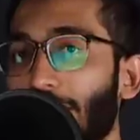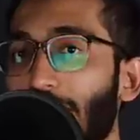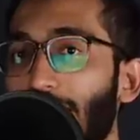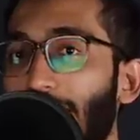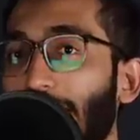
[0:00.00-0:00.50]
him
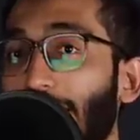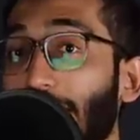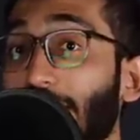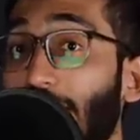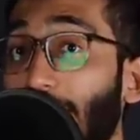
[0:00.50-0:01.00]
saying
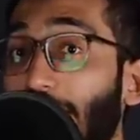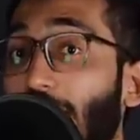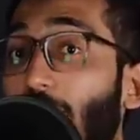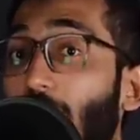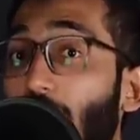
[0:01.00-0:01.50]
that
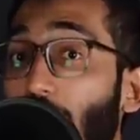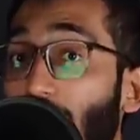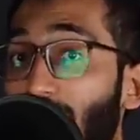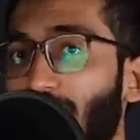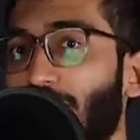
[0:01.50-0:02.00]
Nadira
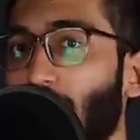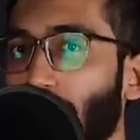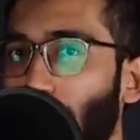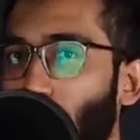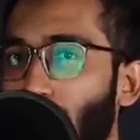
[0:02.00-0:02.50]
asked
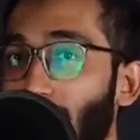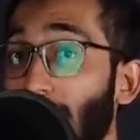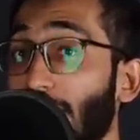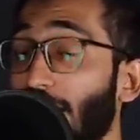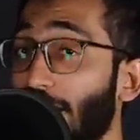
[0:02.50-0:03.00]
for a
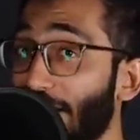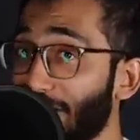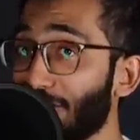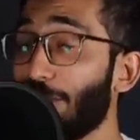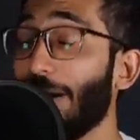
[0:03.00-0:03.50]
divorce.
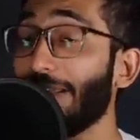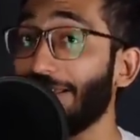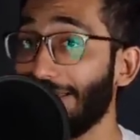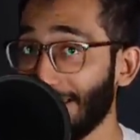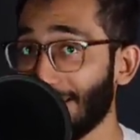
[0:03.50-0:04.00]
Raised by
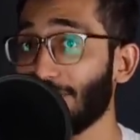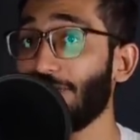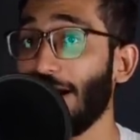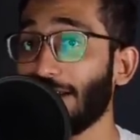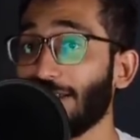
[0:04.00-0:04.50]
this
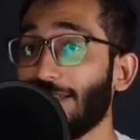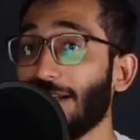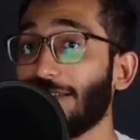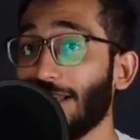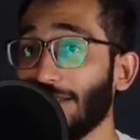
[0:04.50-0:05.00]
fact
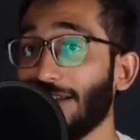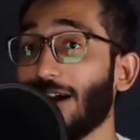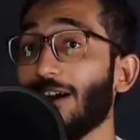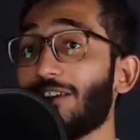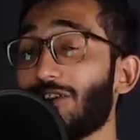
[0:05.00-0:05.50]
that
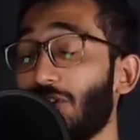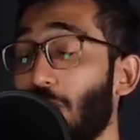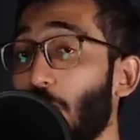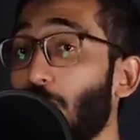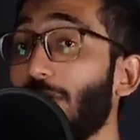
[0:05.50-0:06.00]
Nadira, his
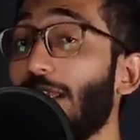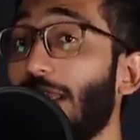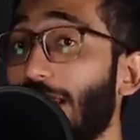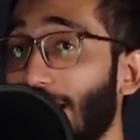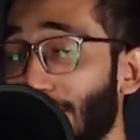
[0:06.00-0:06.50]

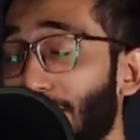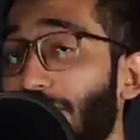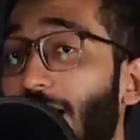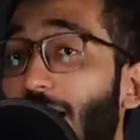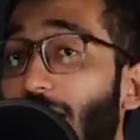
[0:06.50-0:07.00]
own
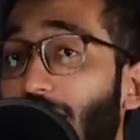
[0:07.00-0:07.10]
love,